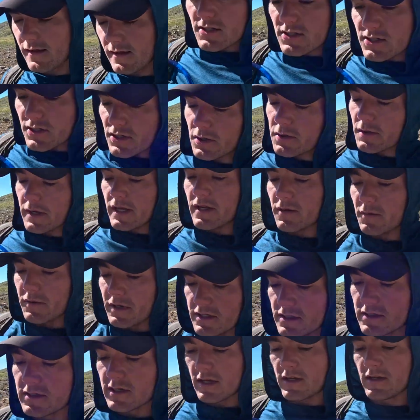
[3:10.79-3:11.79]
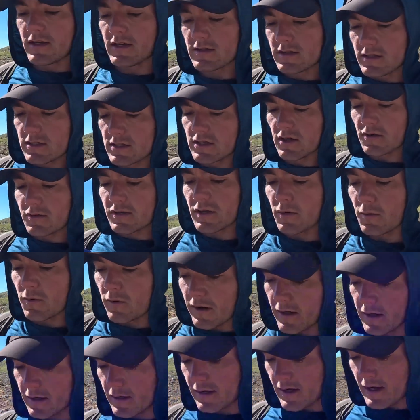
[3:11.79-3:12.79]
So anyways, it's soaking
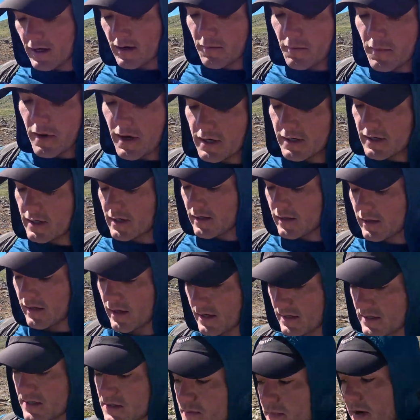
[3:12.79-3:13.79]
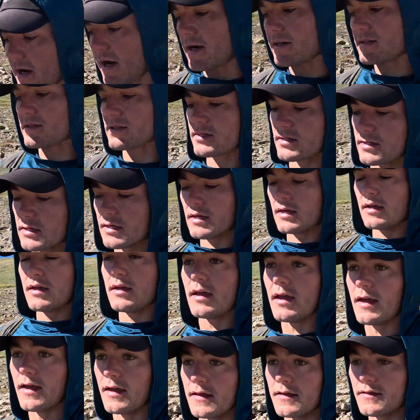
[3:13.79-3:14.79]
wet, kind of muddy in a lot of spots,
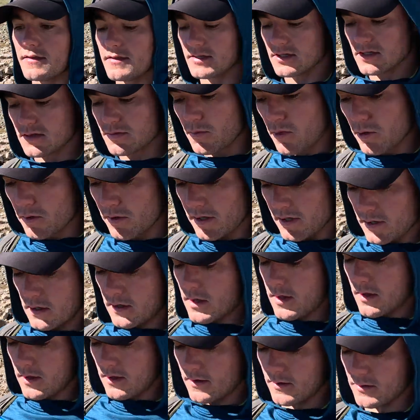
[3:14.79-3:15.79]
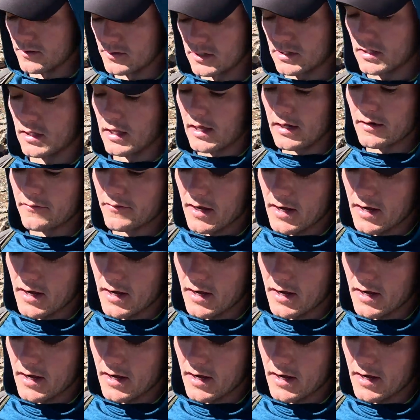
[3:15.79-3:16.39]
and this morning there was a lot of